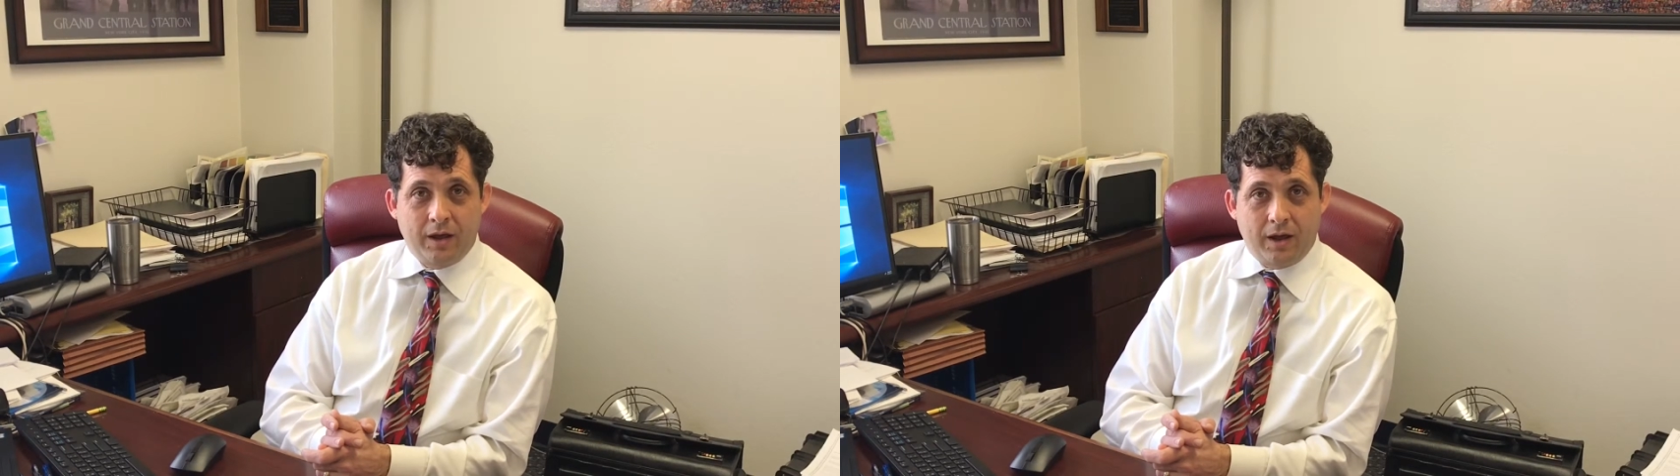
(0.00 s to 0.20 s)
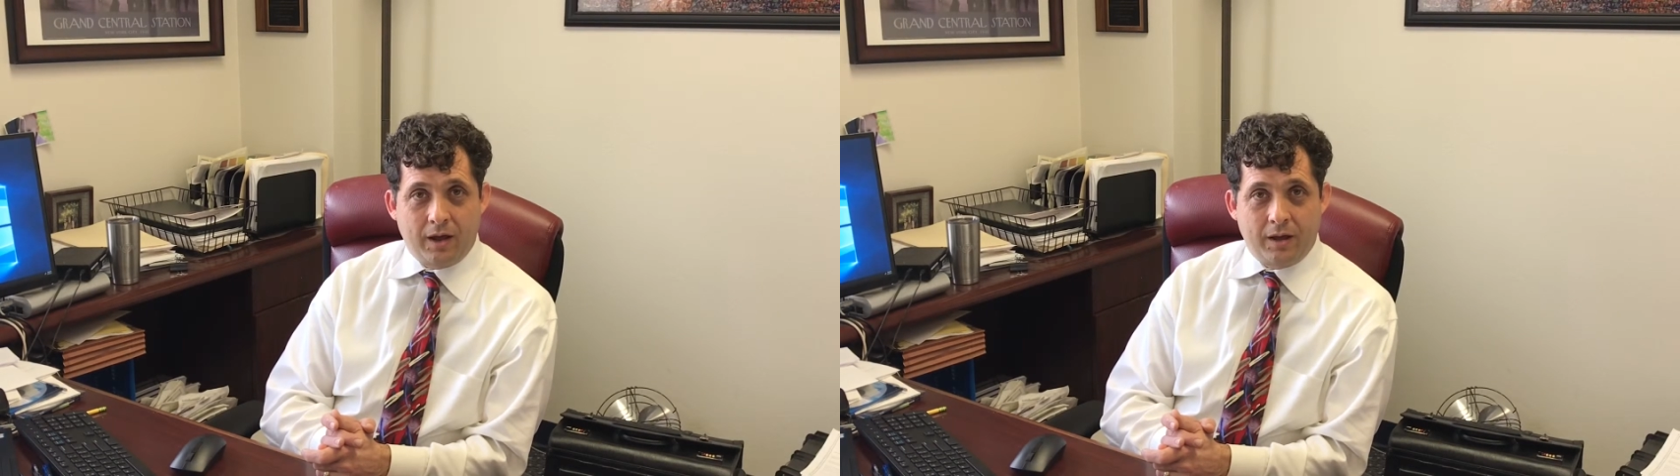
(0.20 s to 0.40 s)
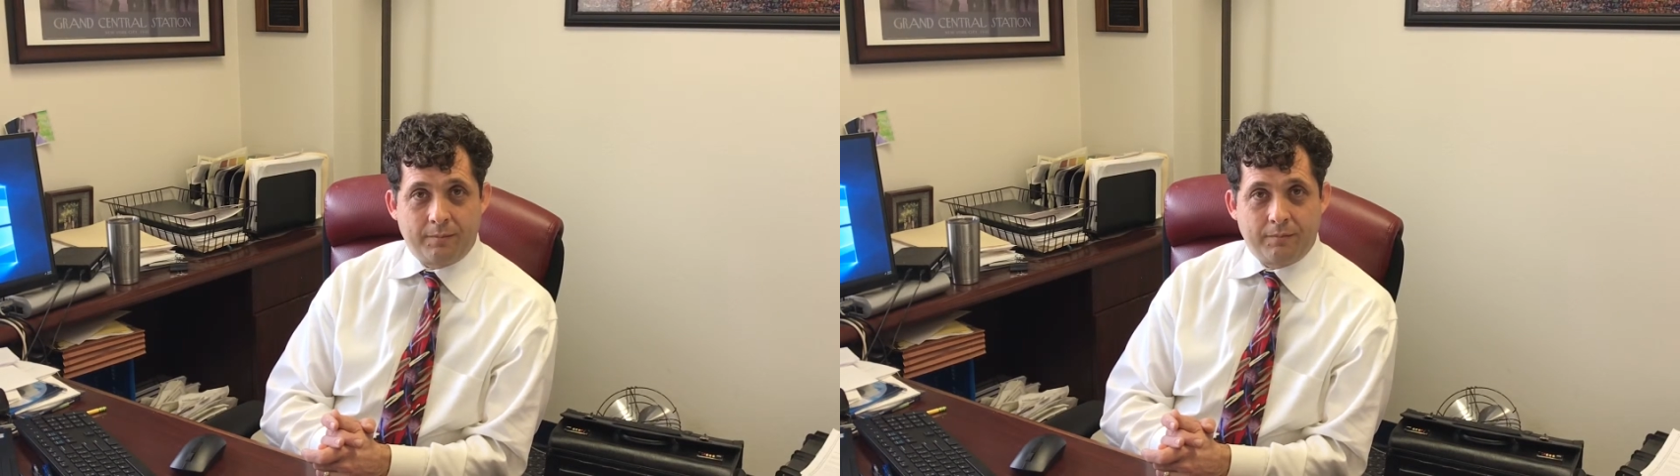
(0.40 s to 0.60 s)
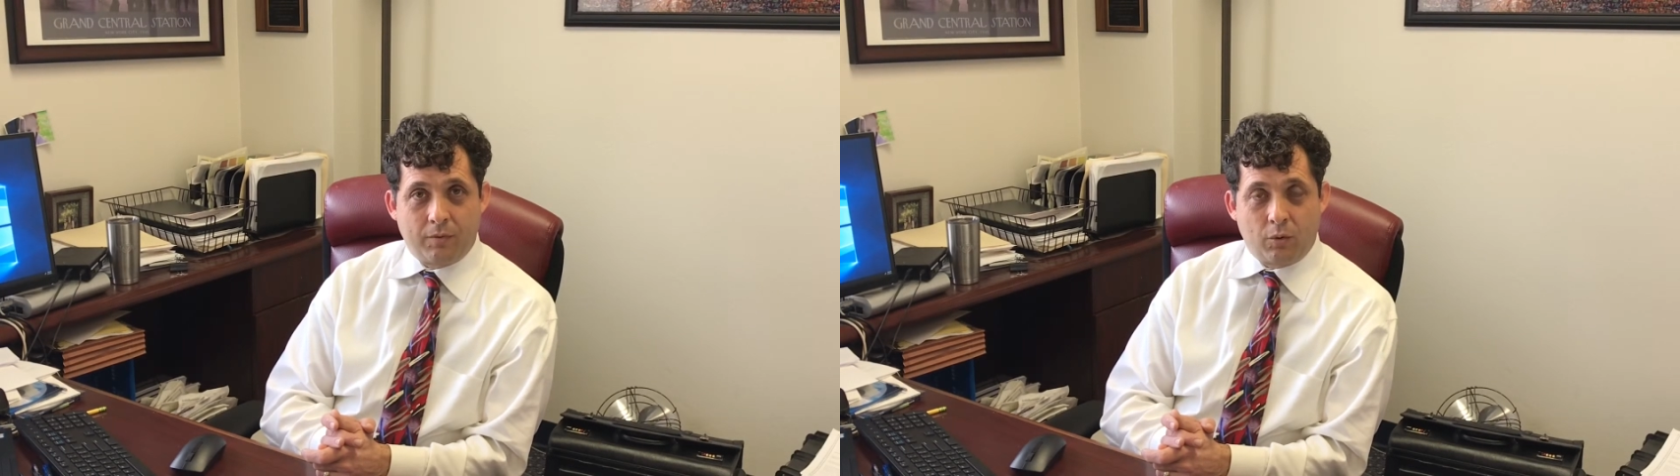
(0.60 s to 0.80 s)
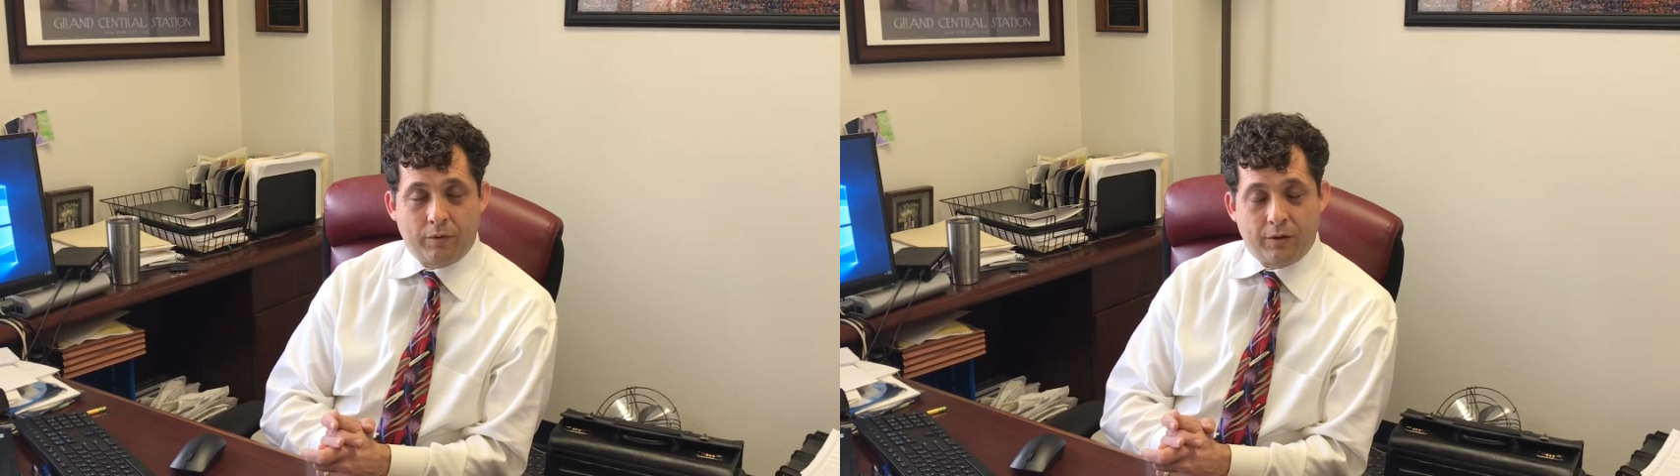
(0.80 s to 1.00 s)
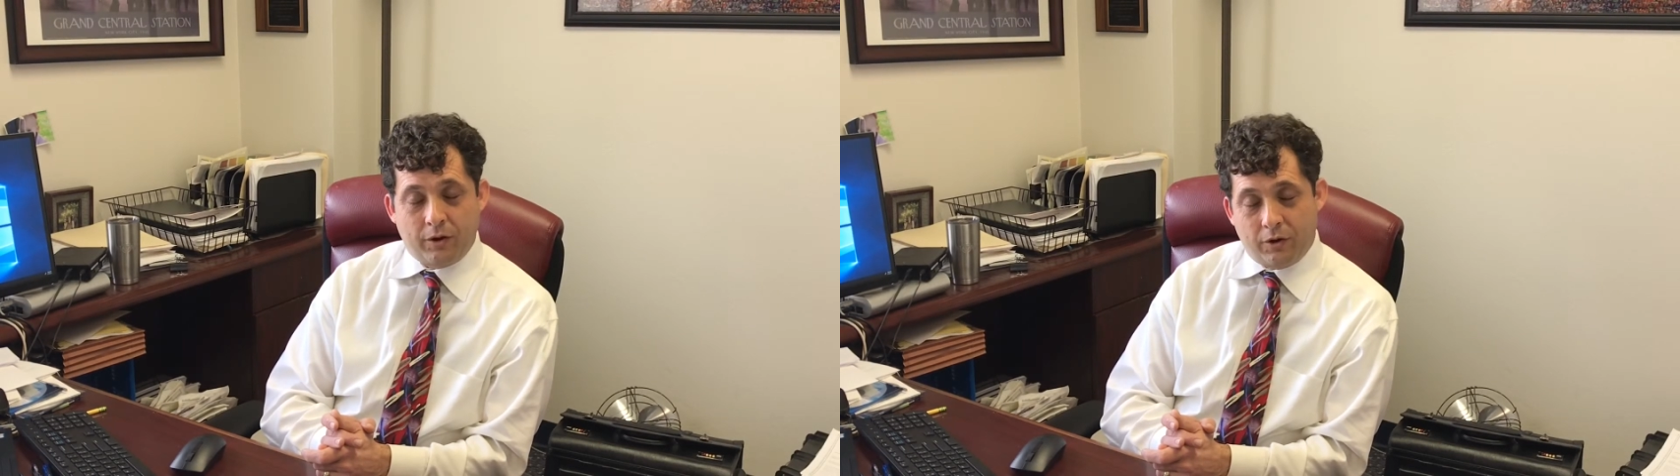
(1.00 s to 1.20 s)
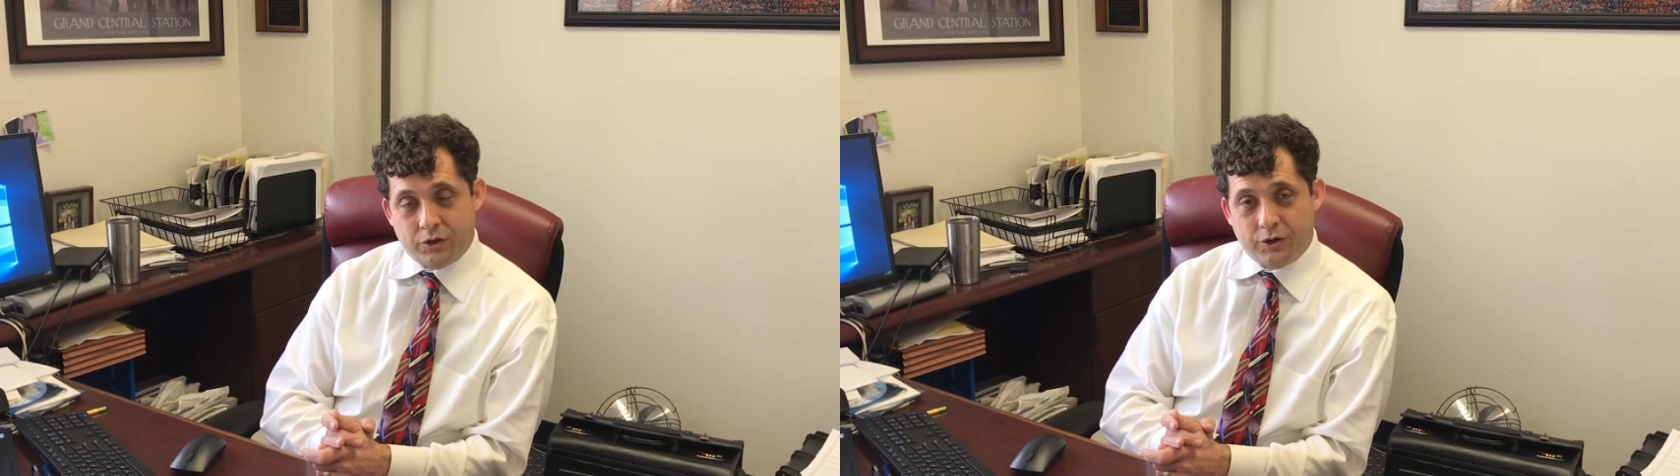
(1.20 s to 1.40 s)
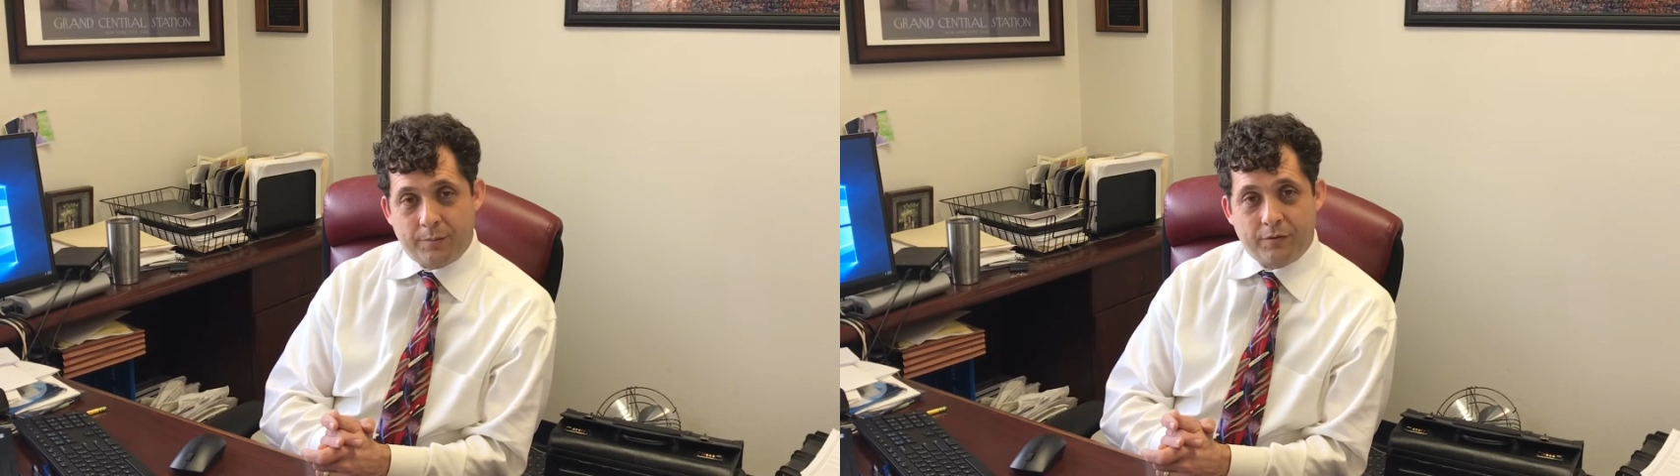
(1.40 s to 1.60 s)
um, or the
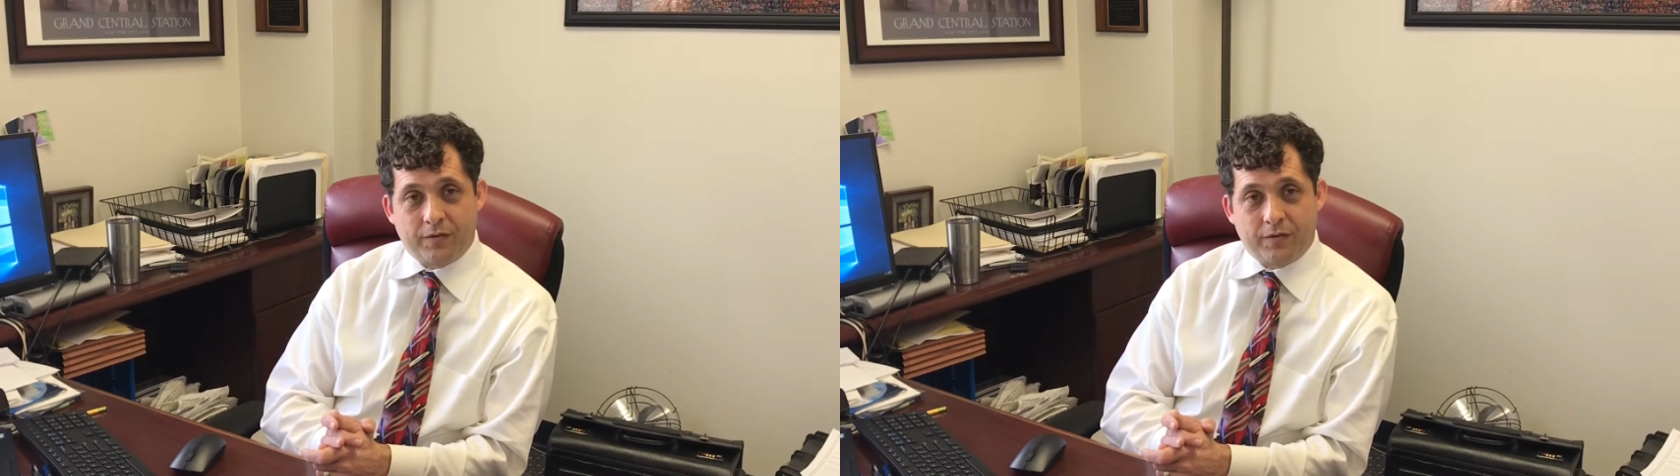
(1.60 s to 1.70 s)
larger number